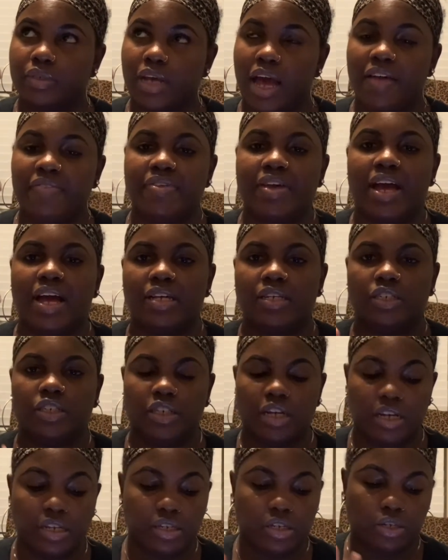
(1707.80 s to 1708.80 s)
think I
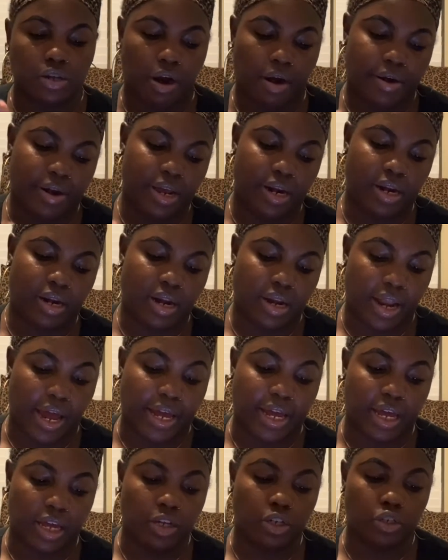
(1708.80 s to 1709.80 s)
just started like
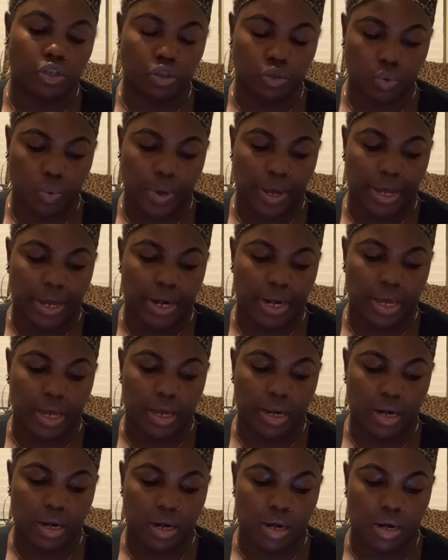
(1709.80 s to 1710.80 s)
enjoying
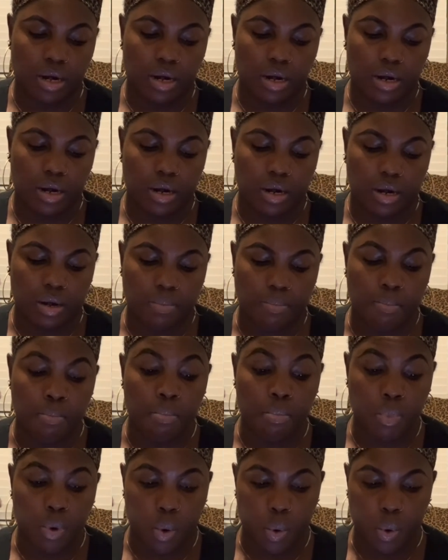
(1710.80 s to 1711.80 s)
it
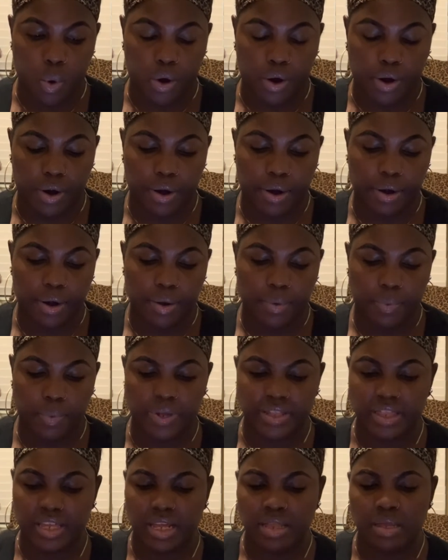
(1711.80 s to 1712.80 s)
more
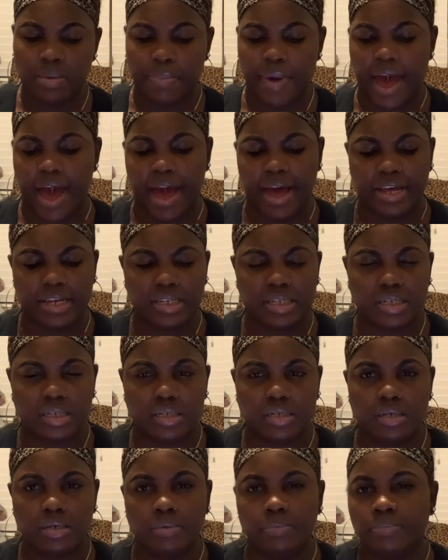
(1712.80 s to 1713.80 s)
within the
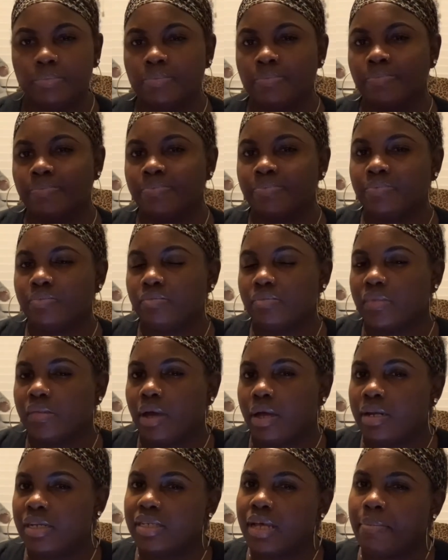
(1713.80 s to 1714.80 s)
past,
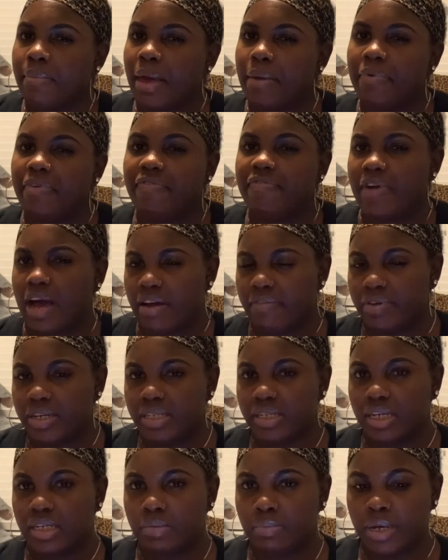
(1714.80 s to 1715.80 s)
I'm gonna say maybe 5 or
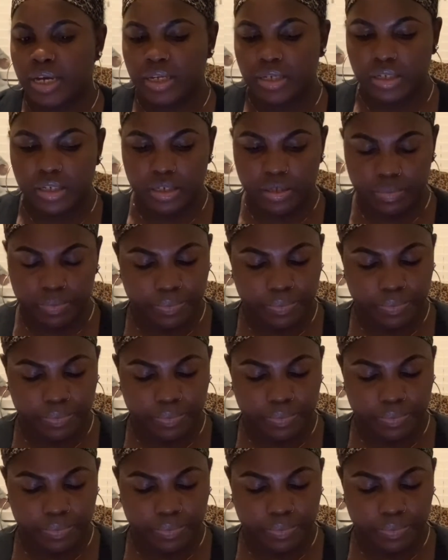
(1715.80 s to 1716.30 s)
6 months.